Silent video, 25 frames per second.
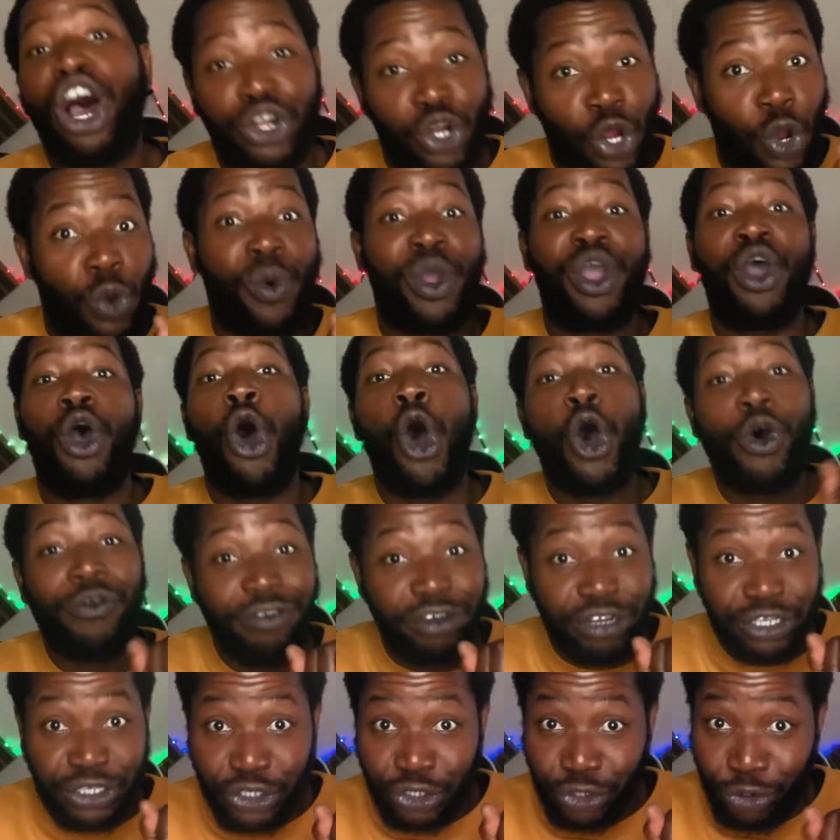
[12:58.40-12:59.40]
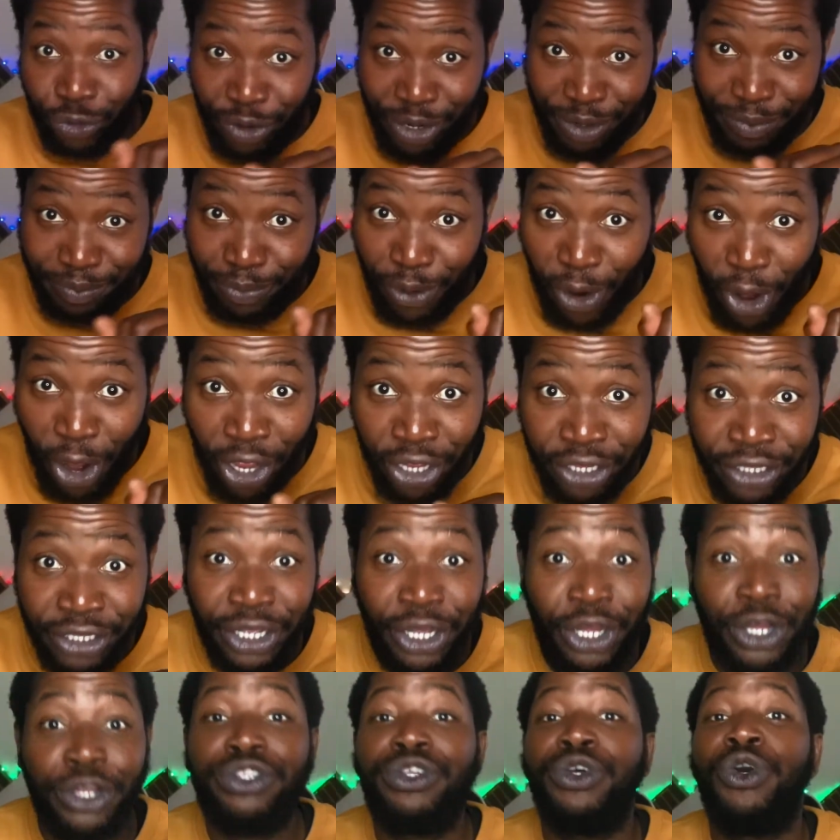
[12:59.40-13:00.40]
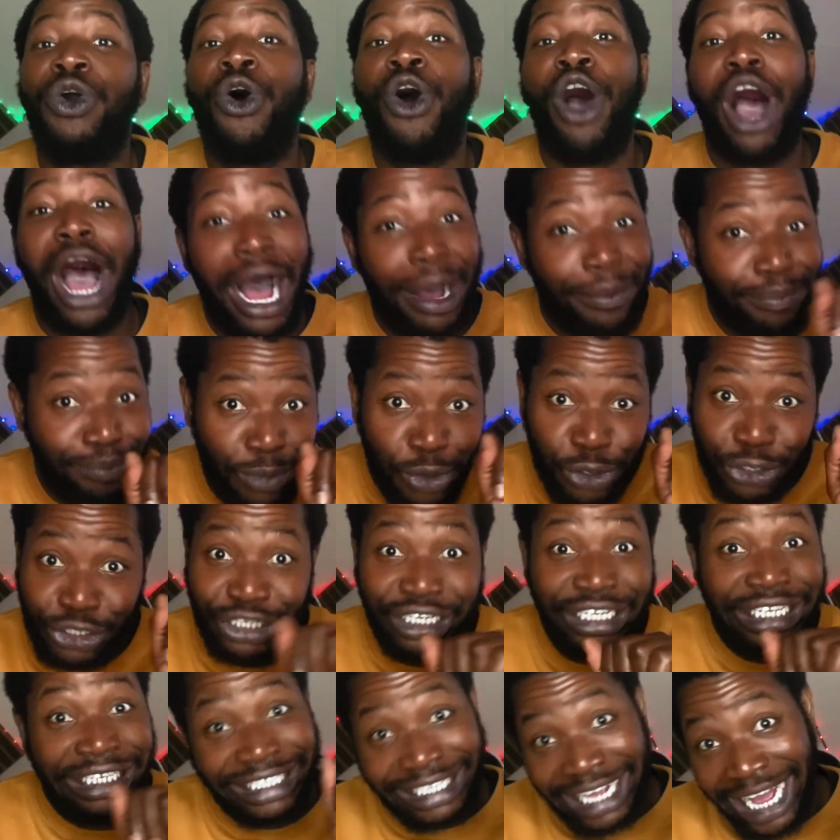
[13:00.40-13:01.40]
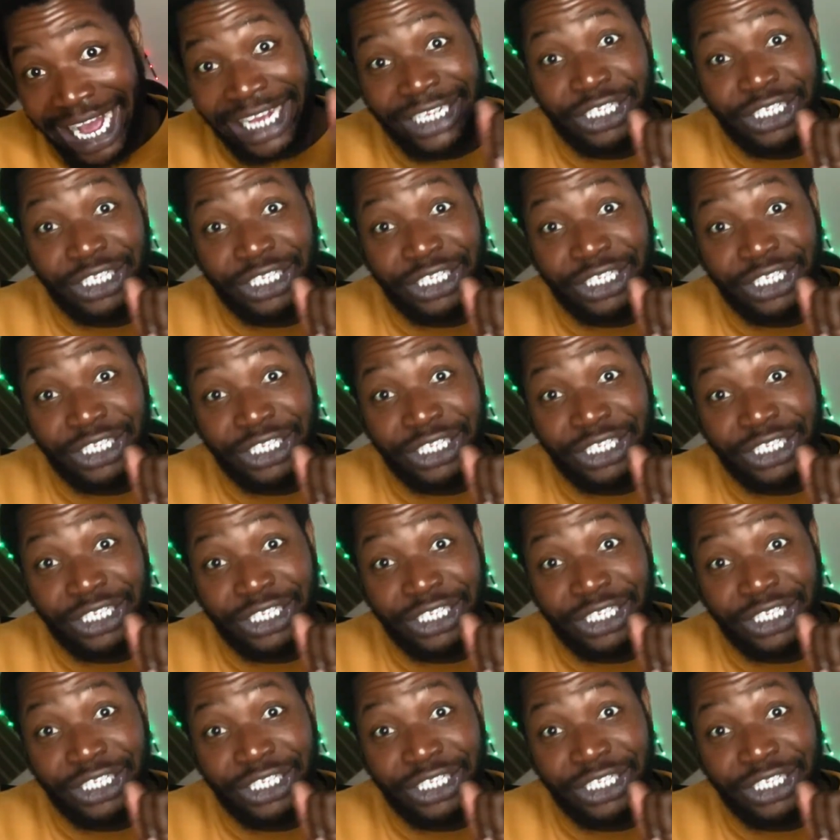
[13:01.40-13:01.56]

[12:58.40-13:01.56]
our way over to Greenpoint to go ambush these guys